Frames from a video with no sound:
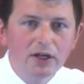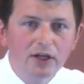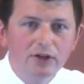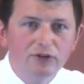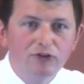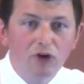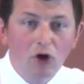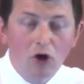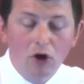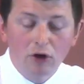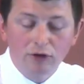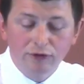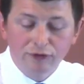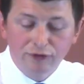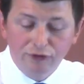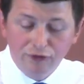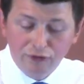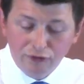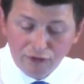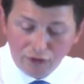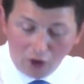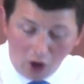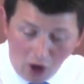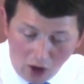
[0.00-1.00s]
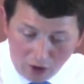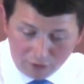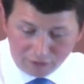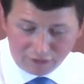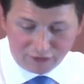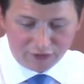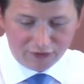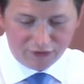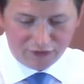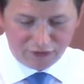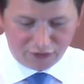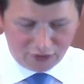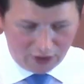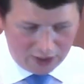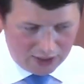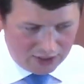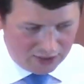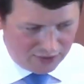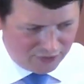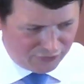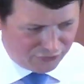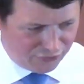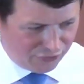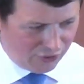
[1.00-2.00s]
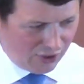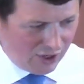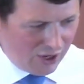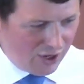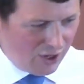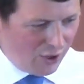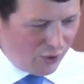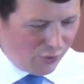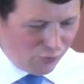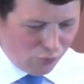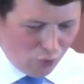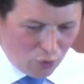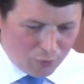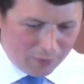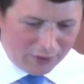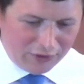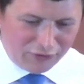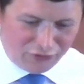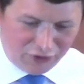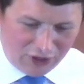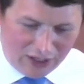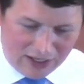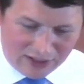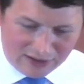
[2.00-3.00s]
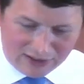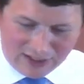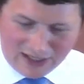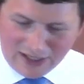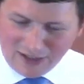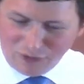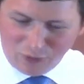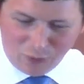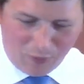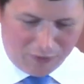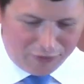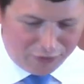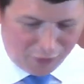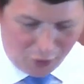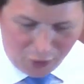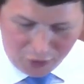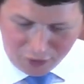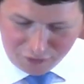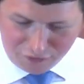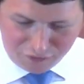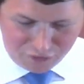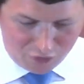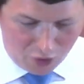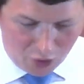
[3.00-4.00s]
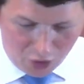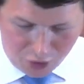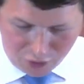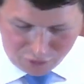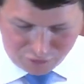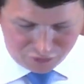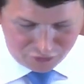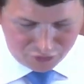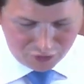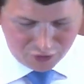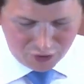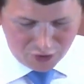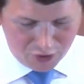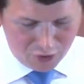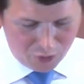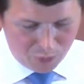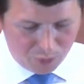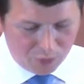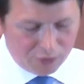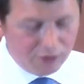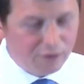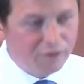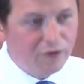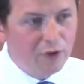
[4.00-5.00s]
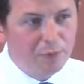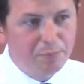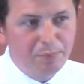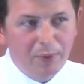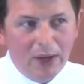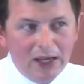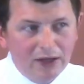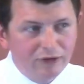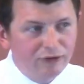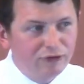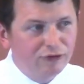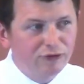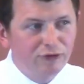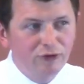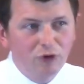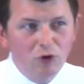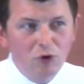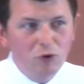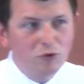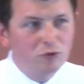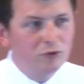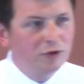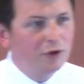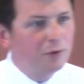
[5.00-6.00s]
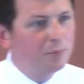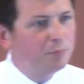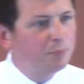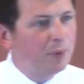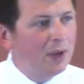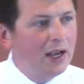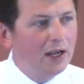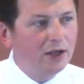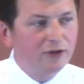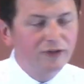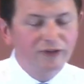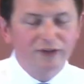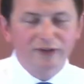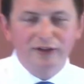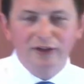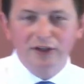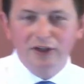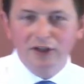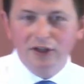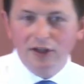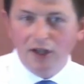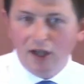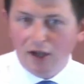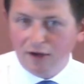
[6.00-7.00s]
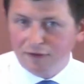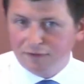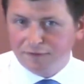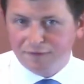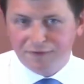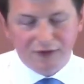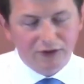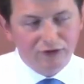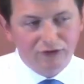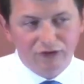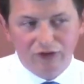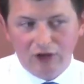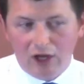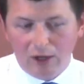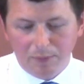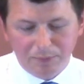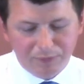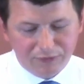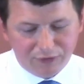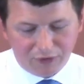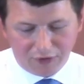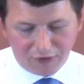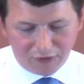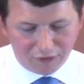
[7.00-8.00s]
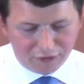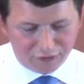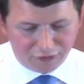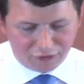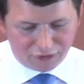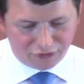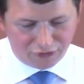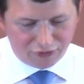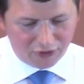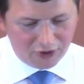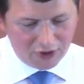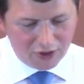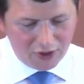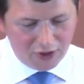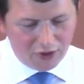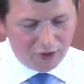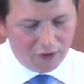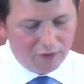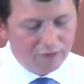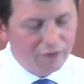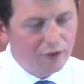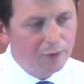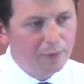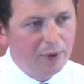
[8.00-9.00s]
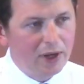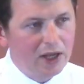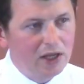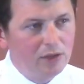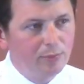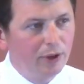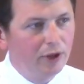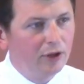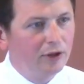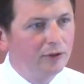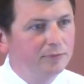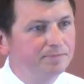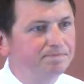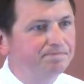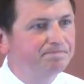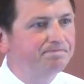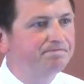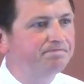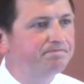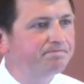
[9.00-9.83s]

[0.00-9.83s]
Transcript: John Stott says, Romans 8 is without doubt one of the best known, best loved chapters of the Bible.